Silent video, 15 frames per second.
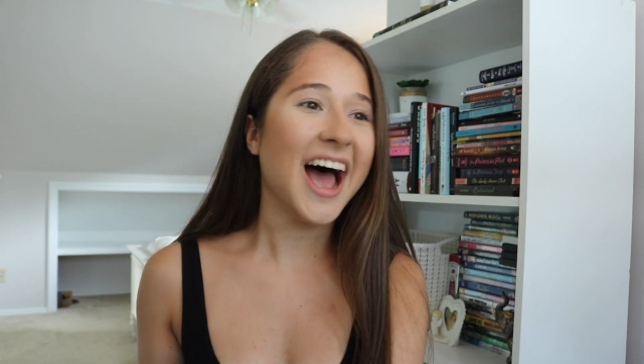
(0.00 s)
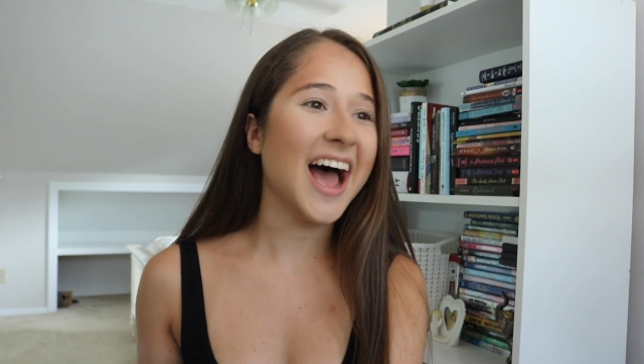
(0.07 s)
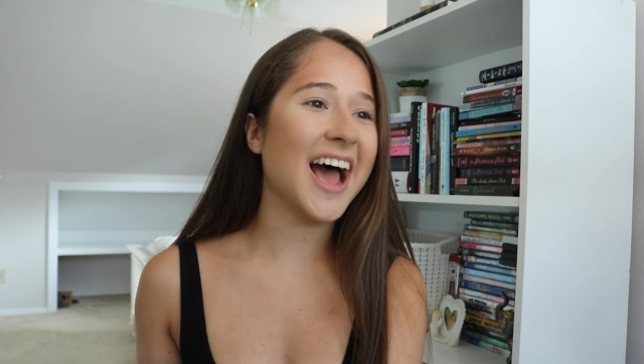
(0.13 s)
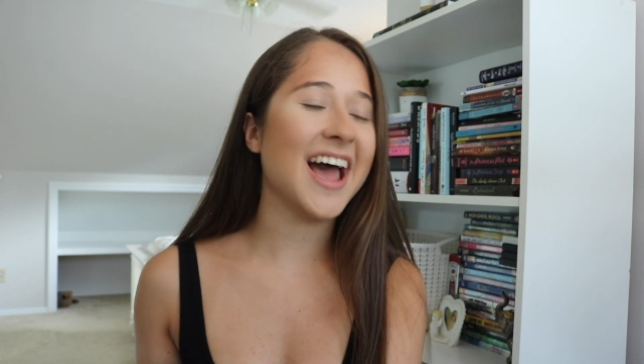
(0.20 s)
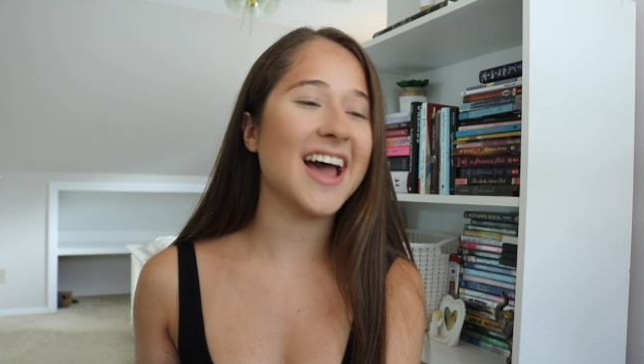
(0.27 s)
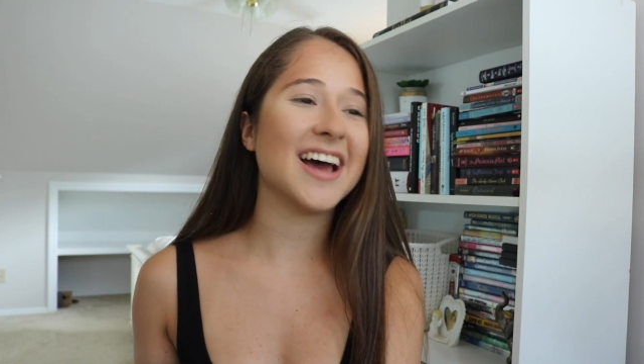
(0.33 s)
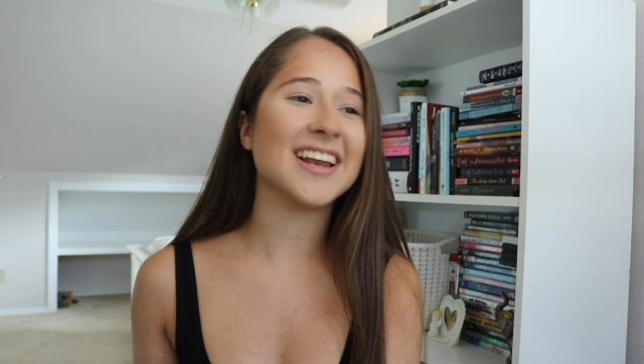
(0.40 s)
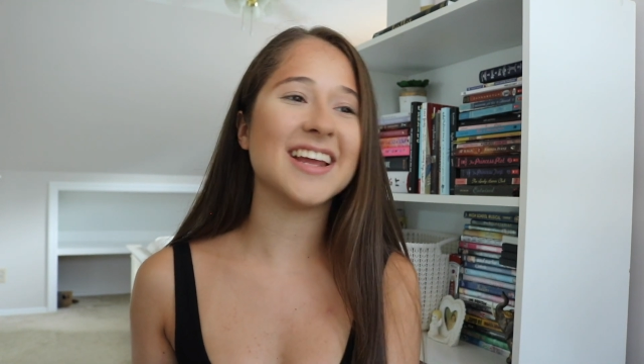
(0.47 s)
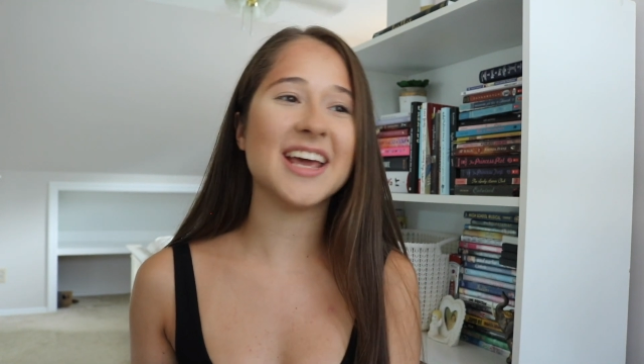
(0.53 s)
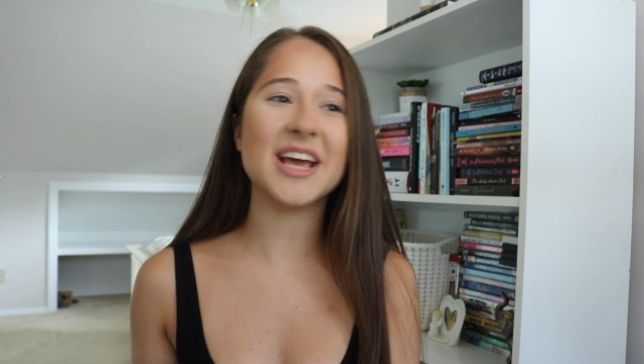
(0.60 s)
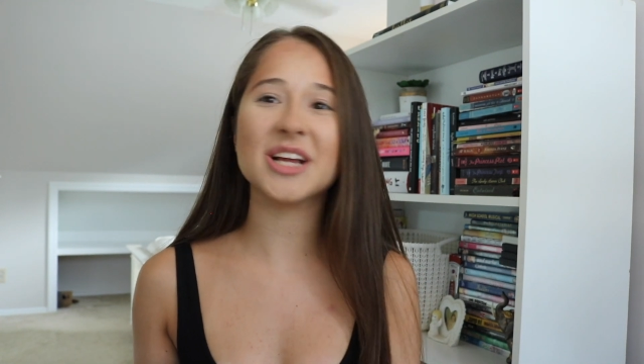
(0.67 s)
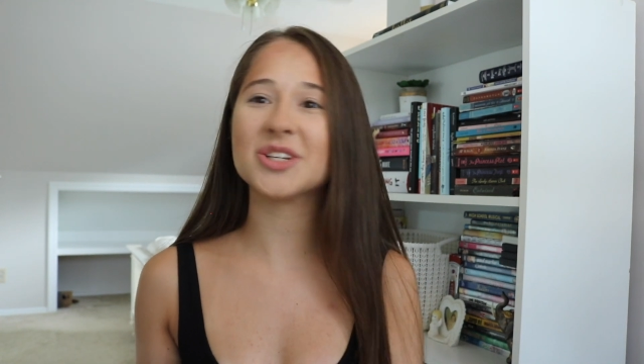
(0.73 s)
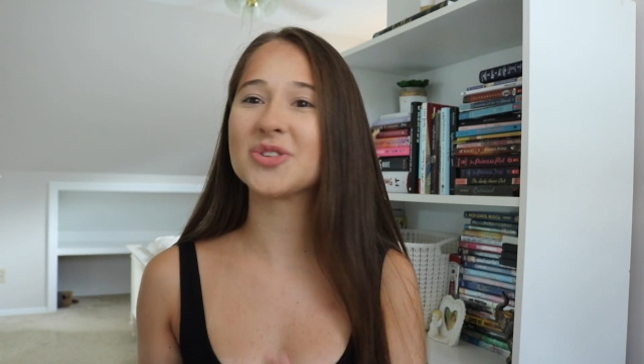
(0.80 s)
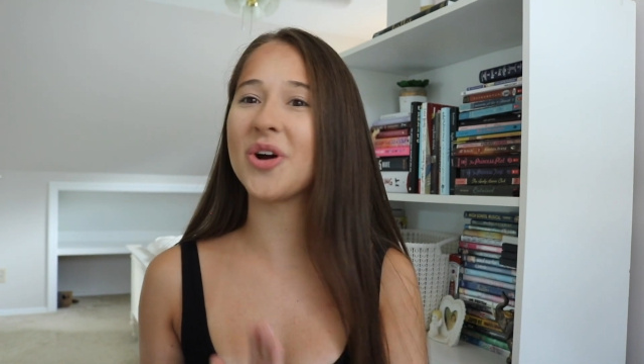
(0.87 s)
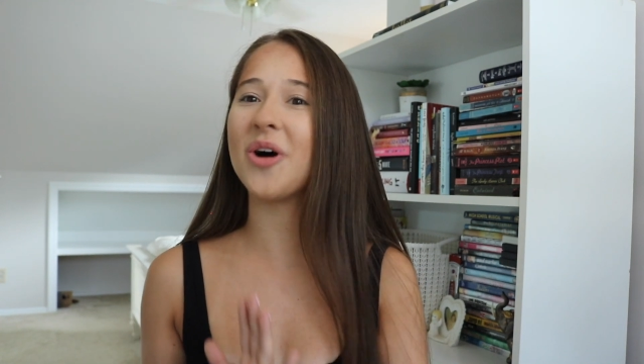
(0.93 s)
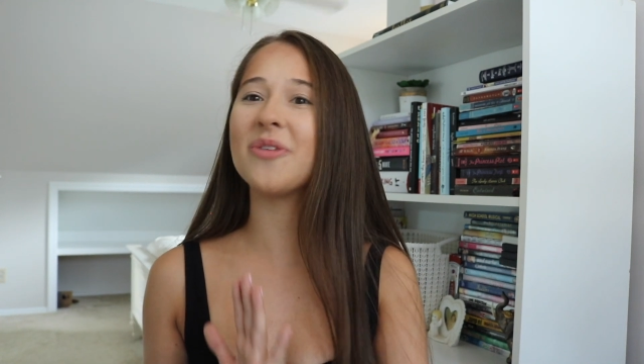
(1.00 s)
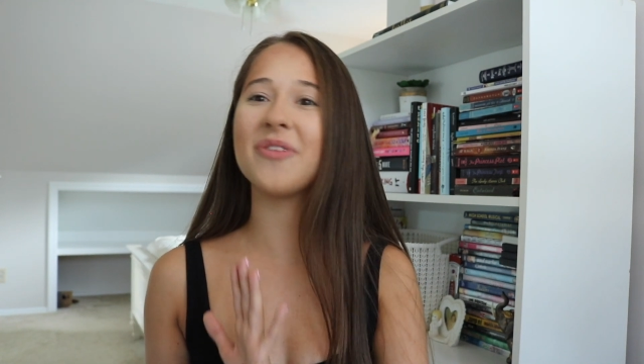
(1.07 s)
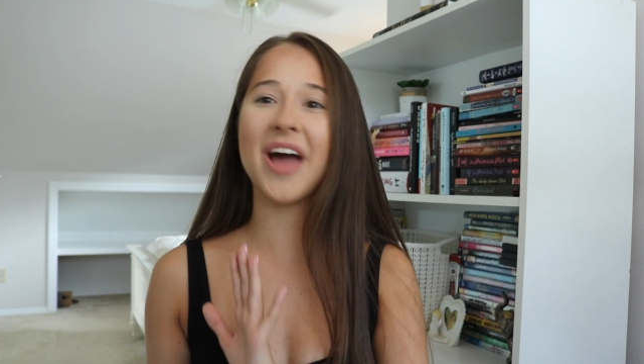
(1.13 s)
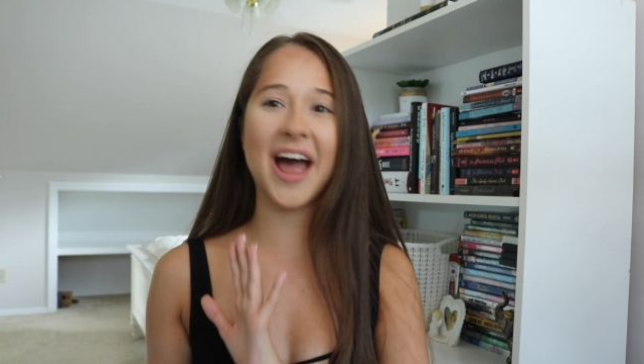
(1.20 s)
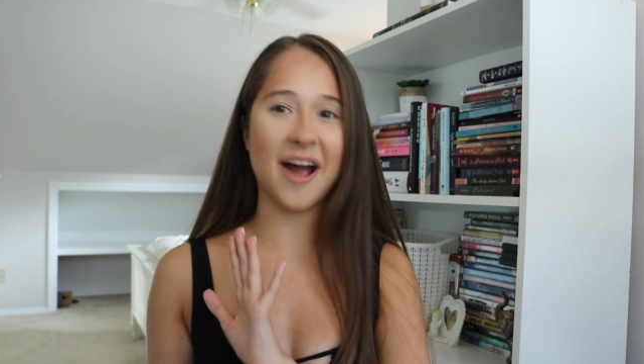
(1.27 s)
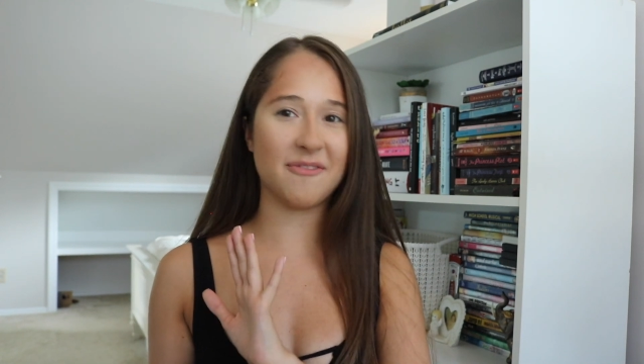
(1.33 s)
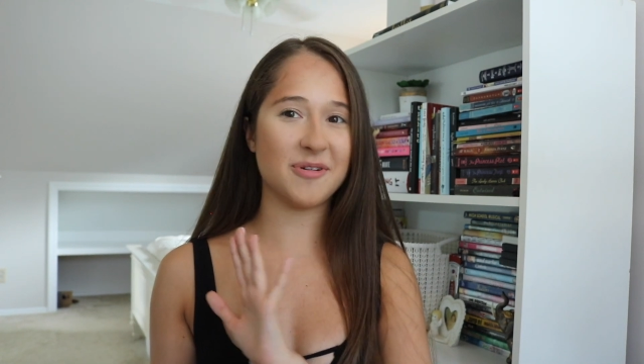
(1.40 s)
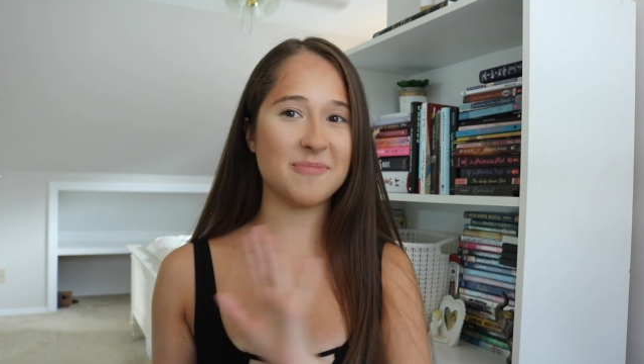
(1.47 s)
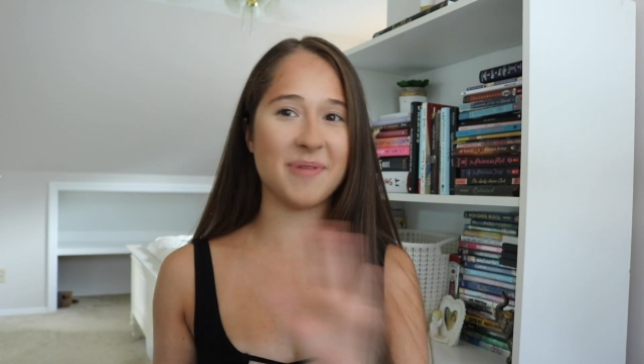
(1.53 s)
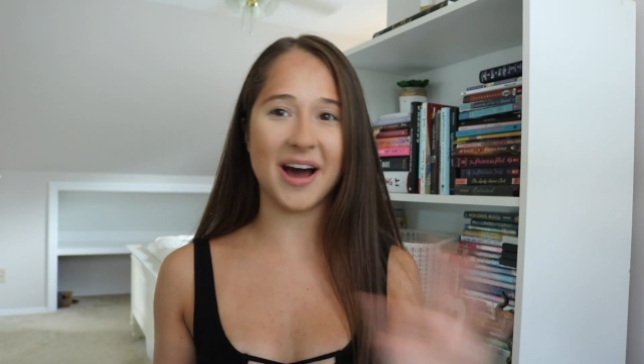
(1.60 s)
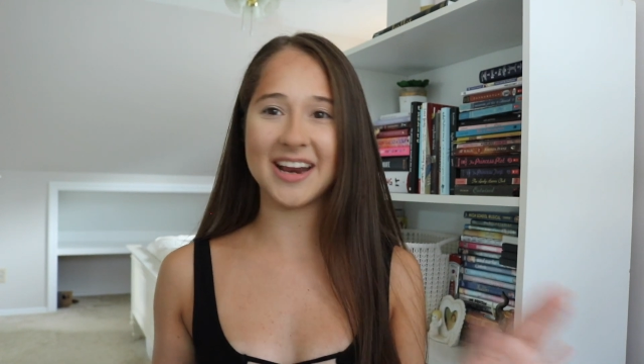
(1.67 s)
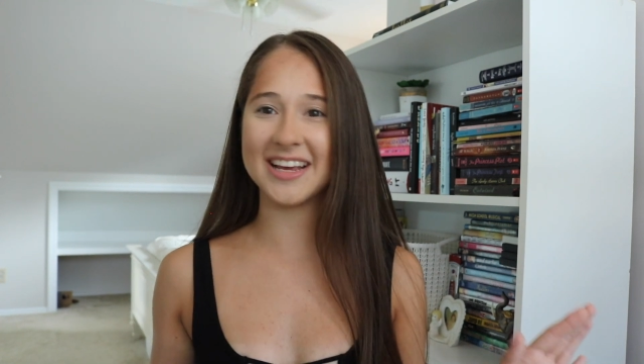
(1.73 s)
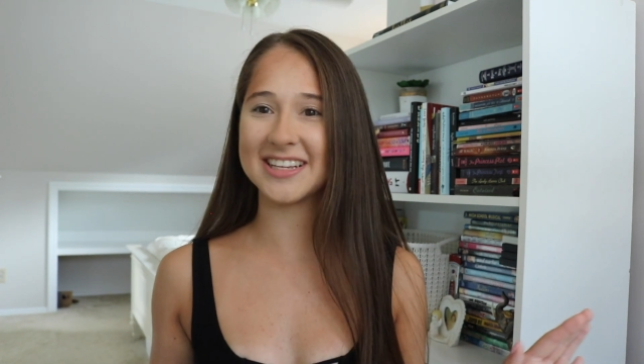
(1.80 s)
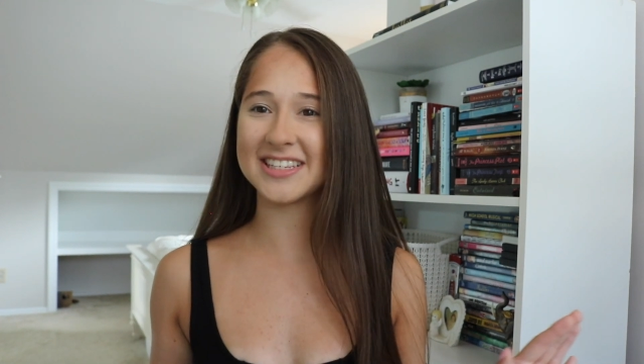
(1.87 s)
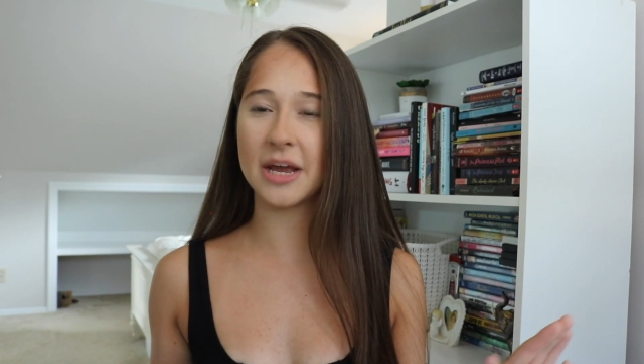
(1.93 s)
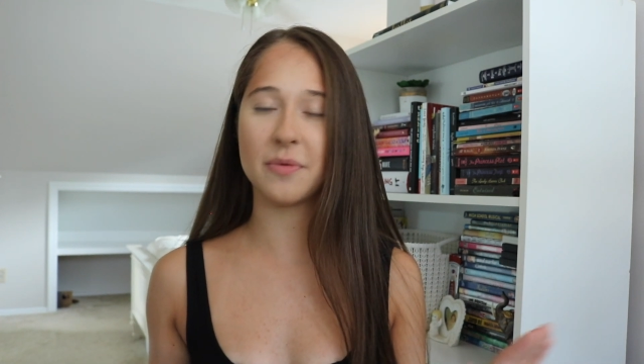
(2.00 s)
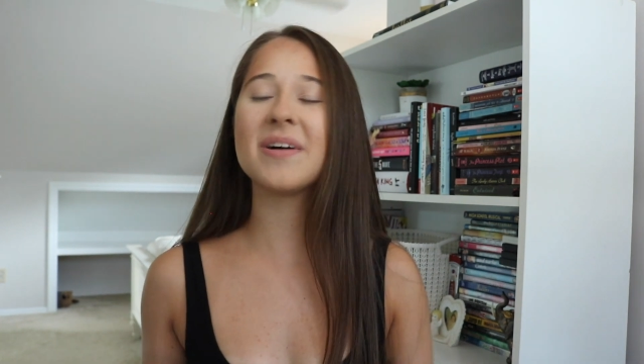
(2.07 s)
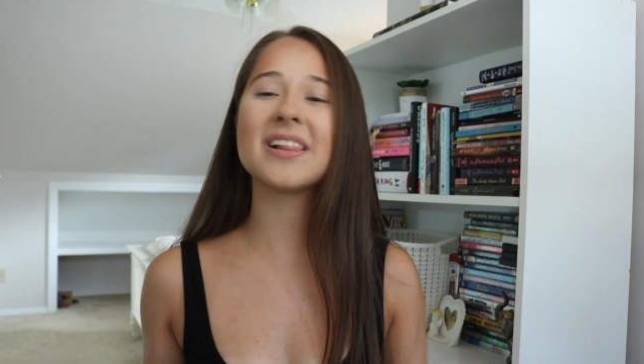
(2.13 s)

and it drove everybody insane,